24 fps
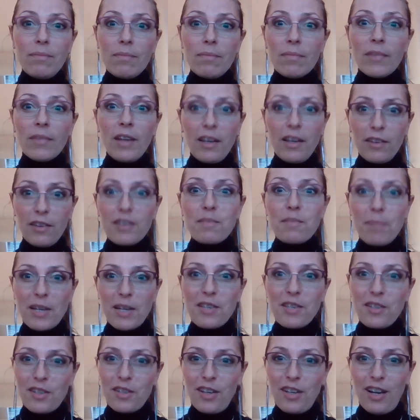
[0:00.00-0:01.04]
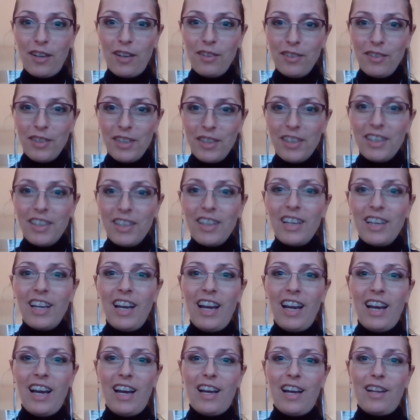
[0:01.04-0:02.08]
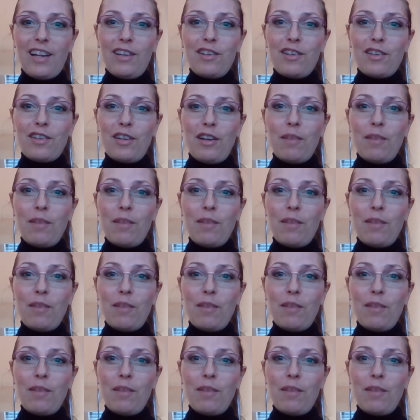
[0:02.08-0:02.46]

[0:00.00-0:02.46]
get this master done and